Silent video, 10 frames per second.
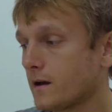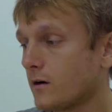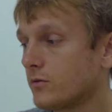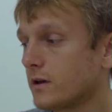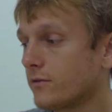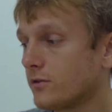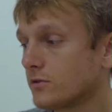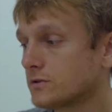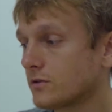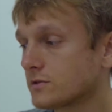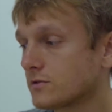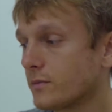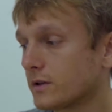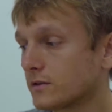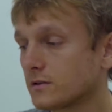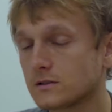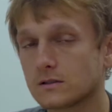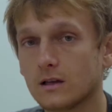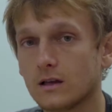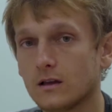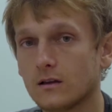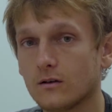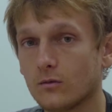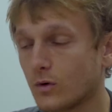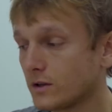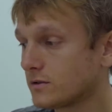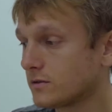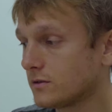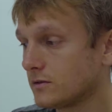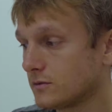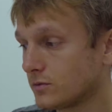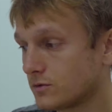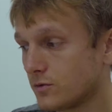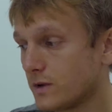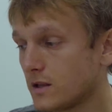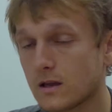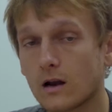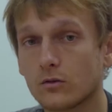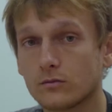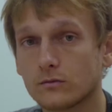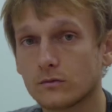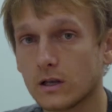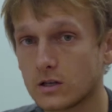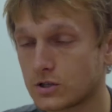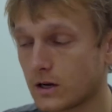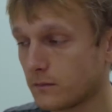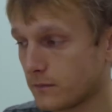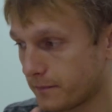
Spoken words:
I would have used those 2 buttons, one to mean yellow each time.